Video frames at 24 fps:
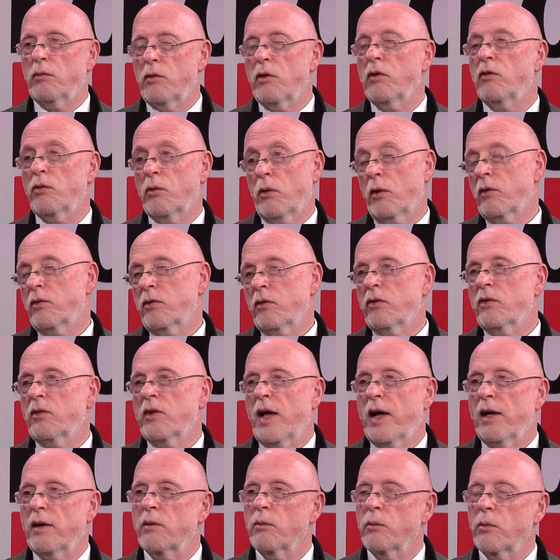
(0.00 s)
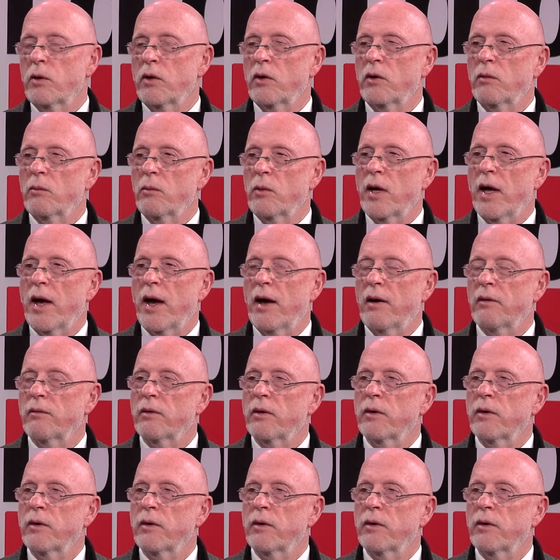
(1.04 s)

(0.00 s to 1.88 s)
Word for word: resources that we, we have.